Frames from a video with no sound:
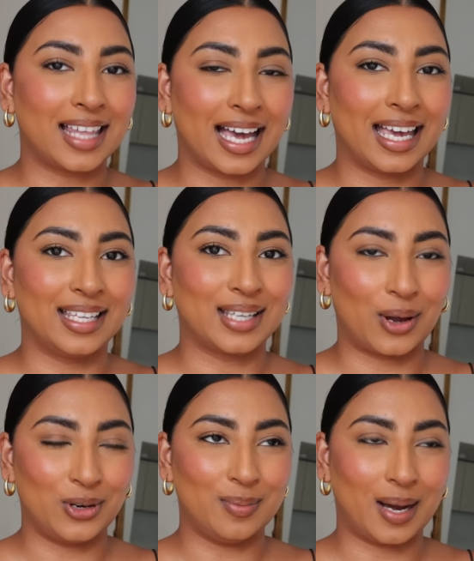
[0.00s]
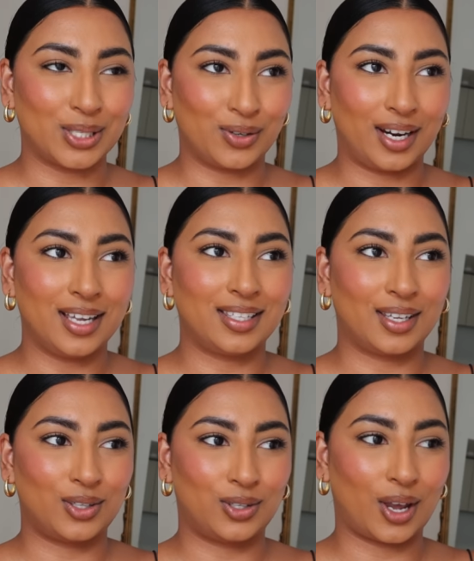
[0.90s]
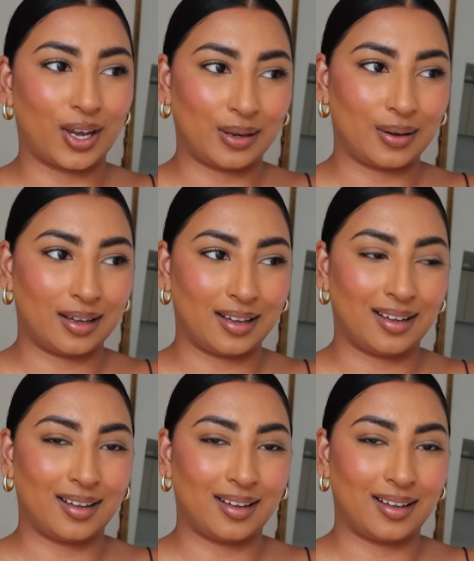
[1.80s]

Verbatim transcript: that is our new mattress so